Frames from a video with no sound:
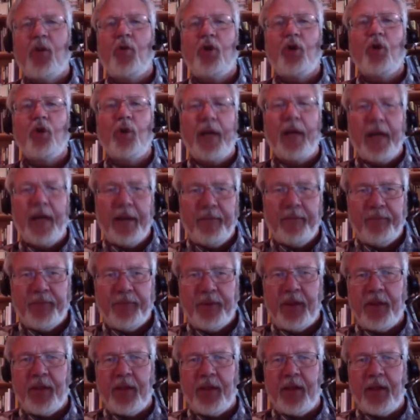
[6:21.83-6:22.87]
doing,
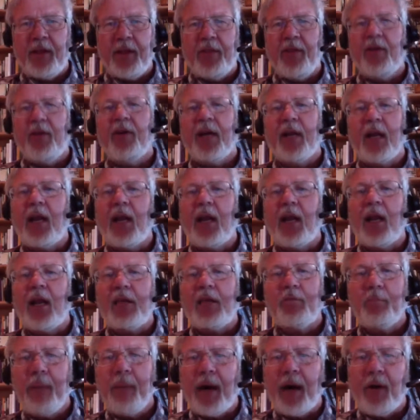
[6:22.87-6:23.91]
th therein lies
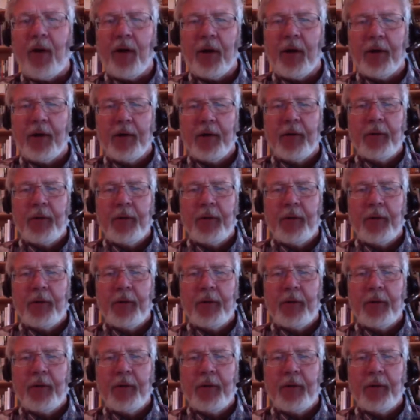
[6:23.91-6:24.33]
power.